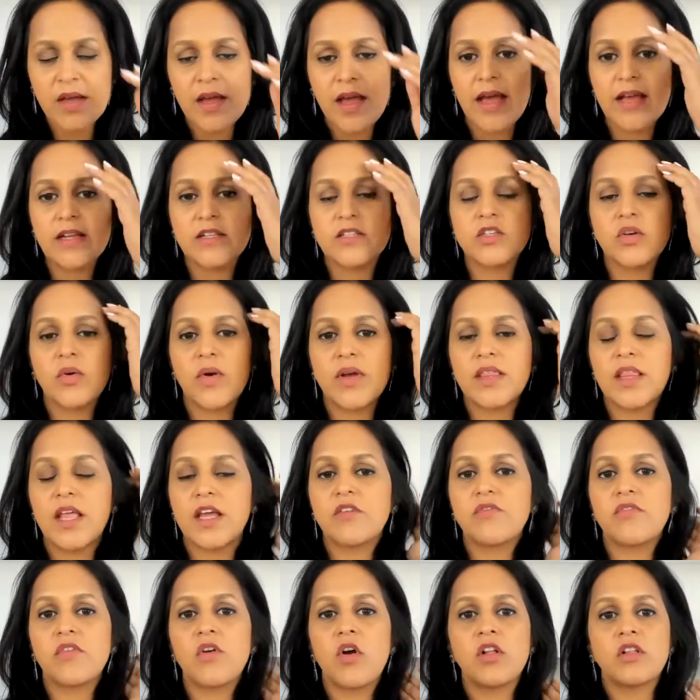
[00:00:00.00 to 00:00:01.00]
And so I'd
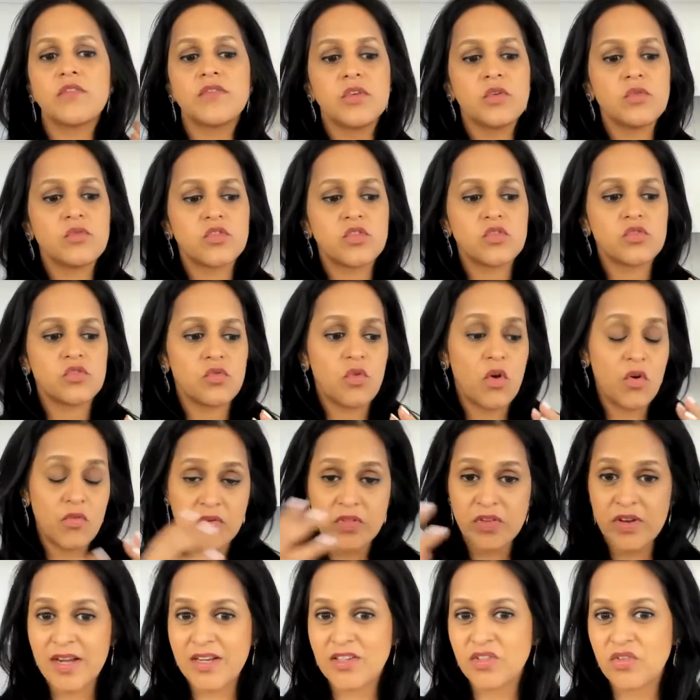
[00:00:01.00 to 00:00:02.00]
like for all of you to, over
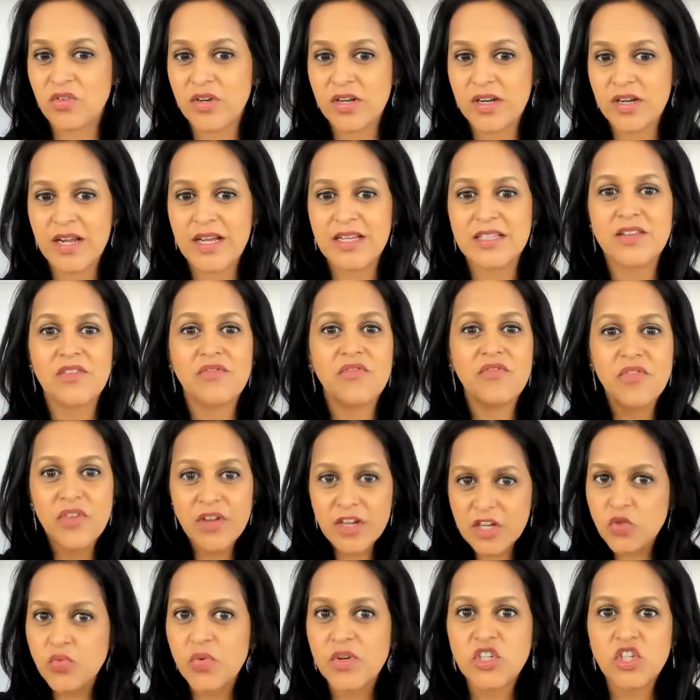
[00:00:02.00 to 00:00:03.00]
the next 30 days,
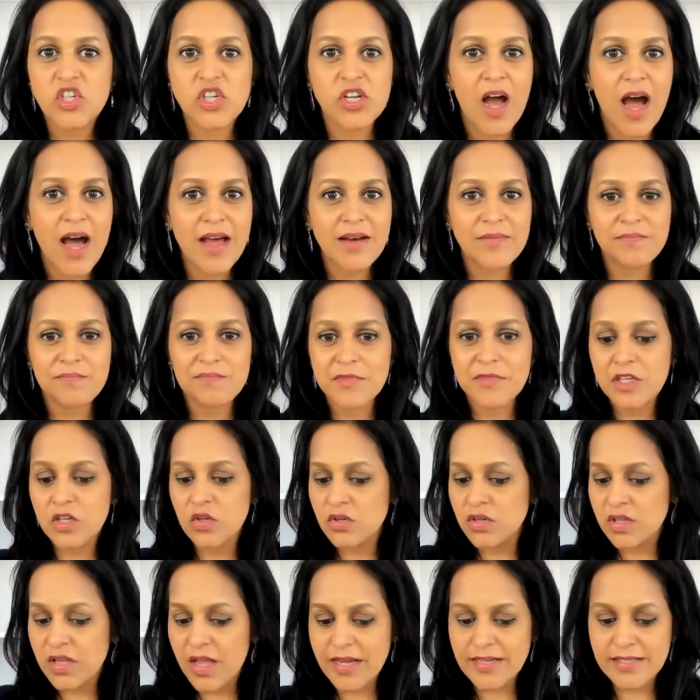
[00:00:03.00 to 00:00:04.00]
finish what you got,
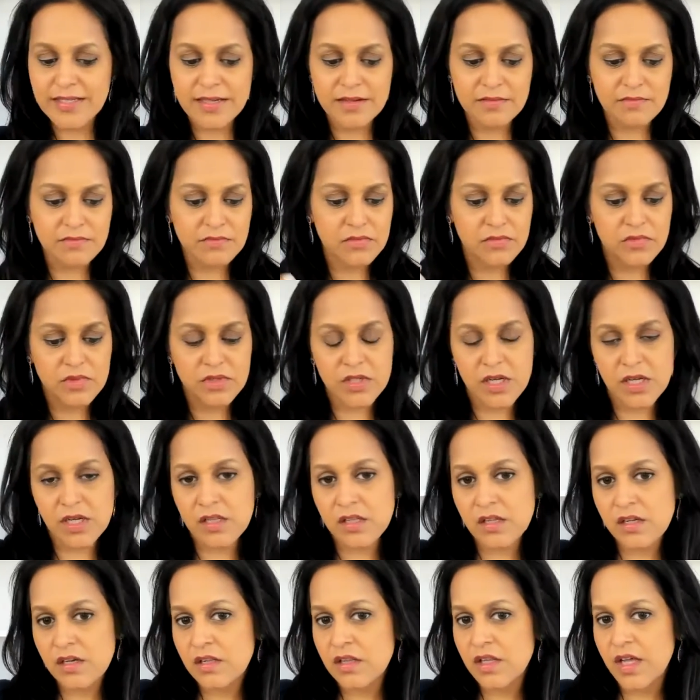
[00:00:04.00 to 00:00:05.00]
utilize it, take a
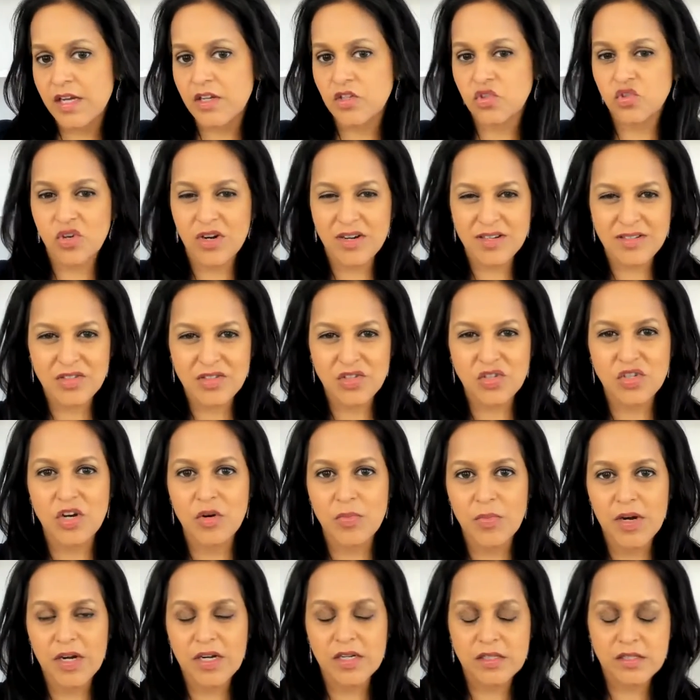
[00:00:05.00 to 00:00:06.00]
little extra. It's
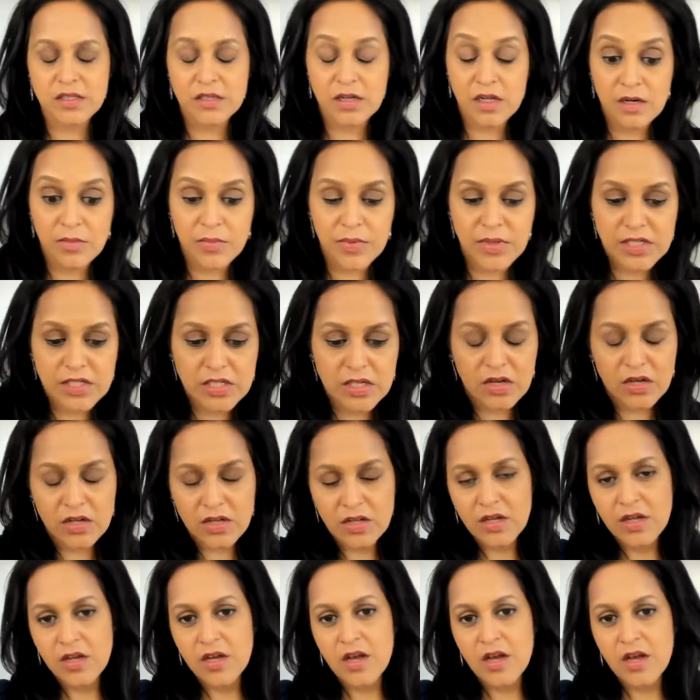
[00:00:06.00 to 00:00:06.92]
turmeric. It's not a big deal.